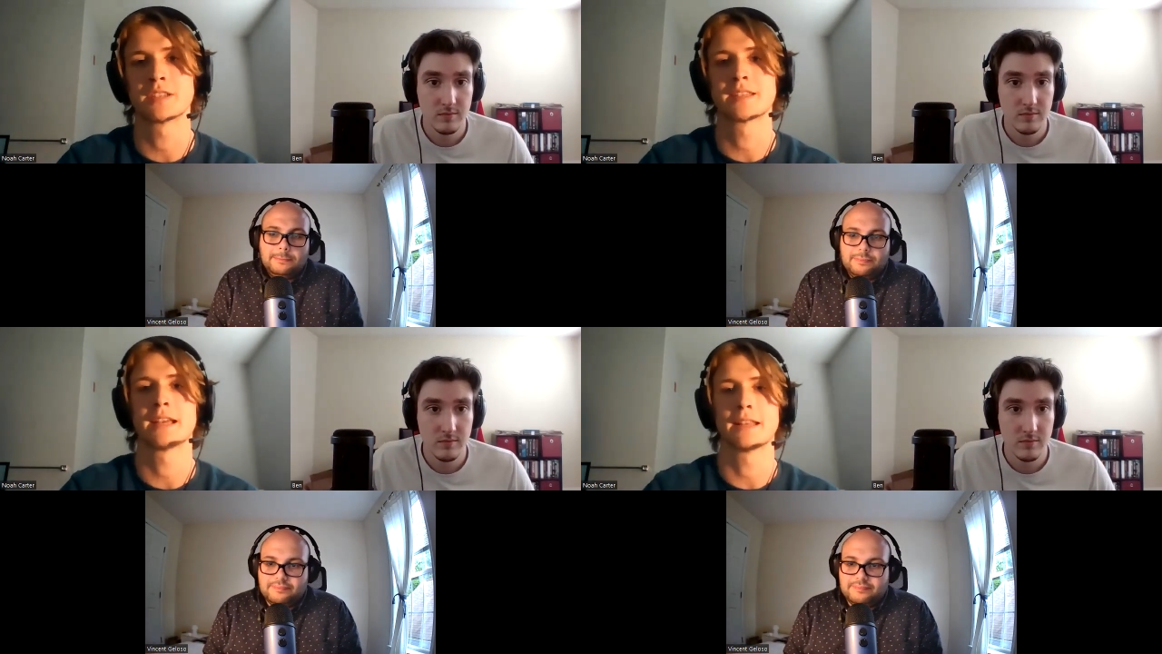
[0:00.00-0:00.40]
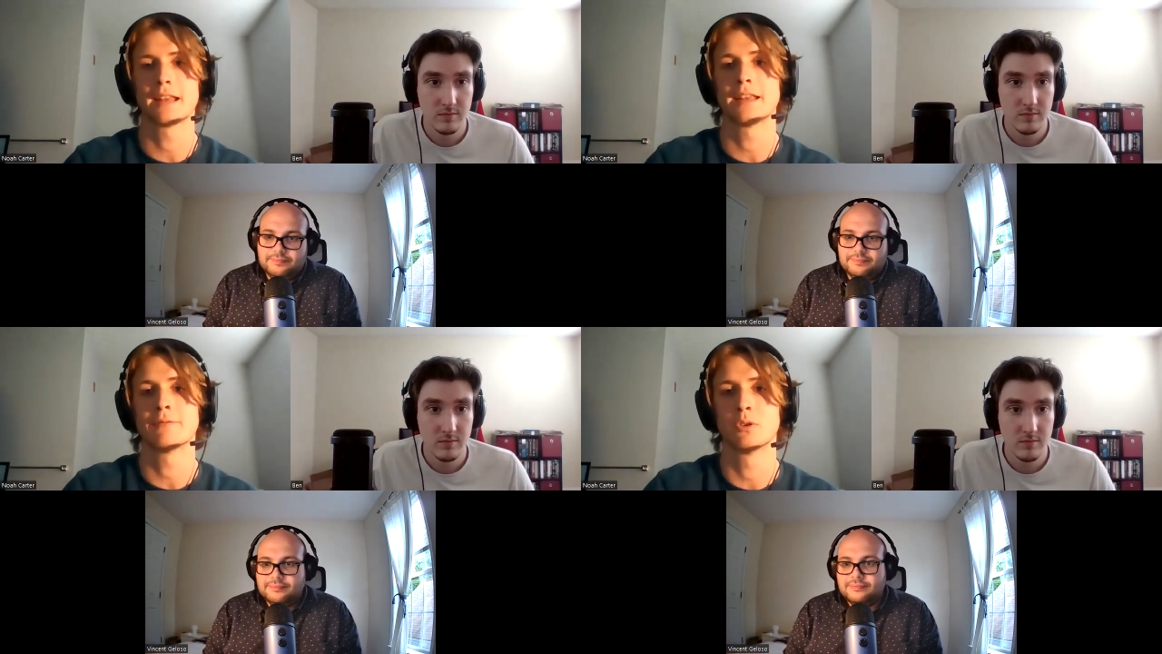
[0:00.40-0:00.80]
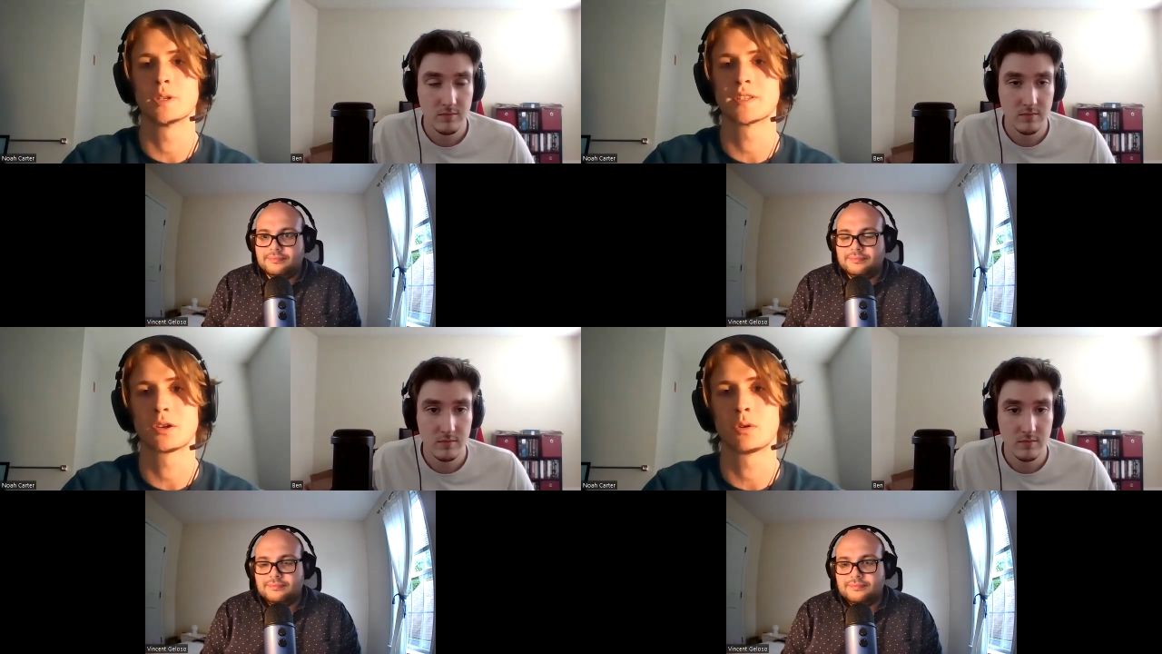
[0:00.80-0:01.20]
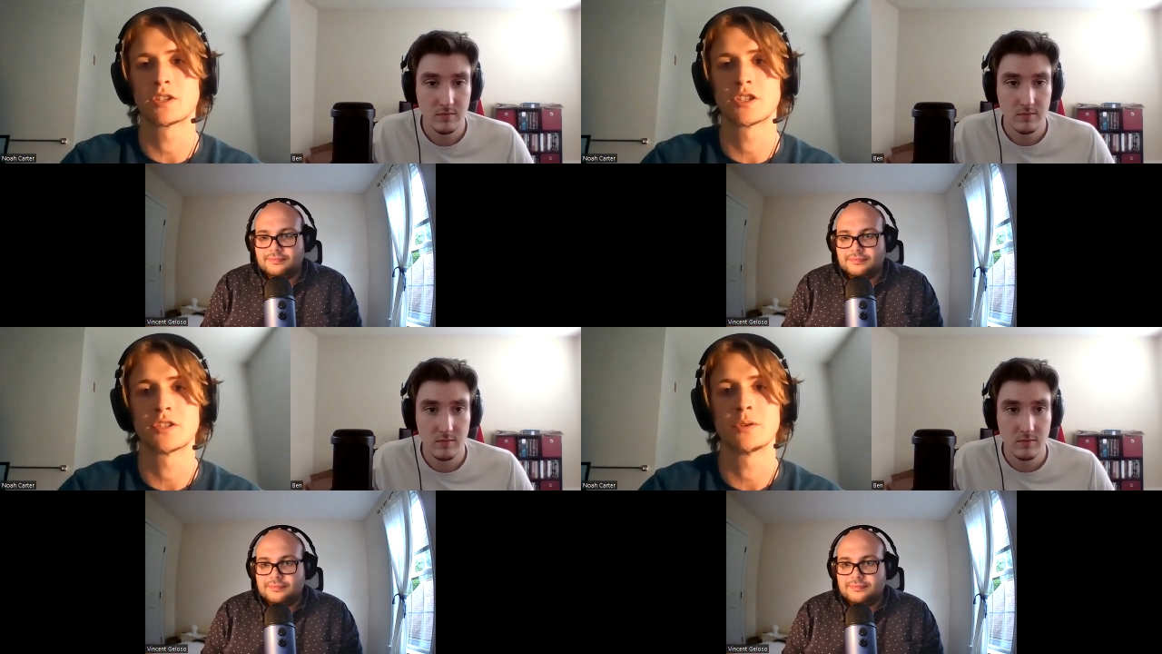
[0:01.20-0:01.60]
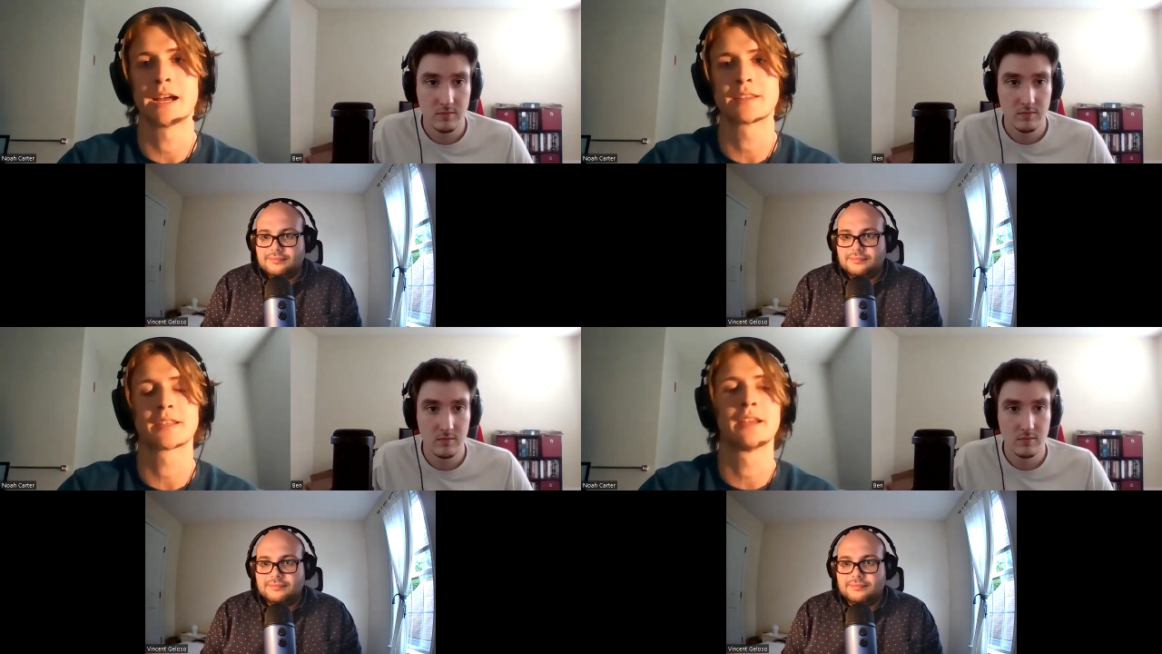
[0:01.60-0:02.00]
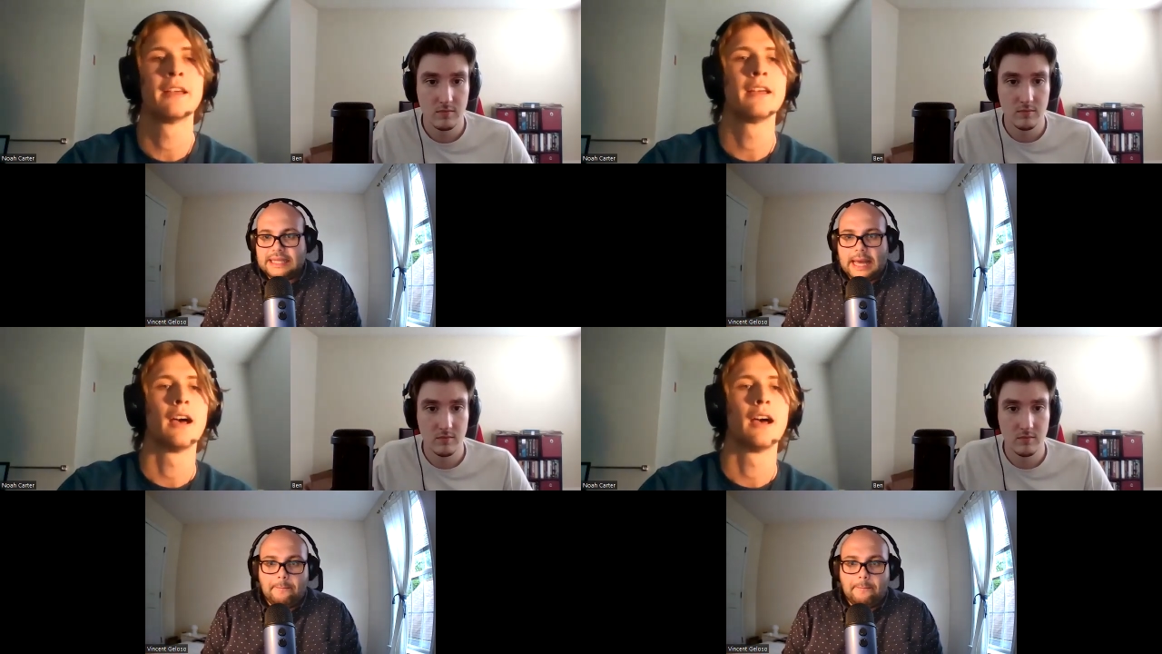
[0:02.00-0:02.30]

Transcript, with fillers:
Speaker 1: just that influence the questions you ask. Yeah.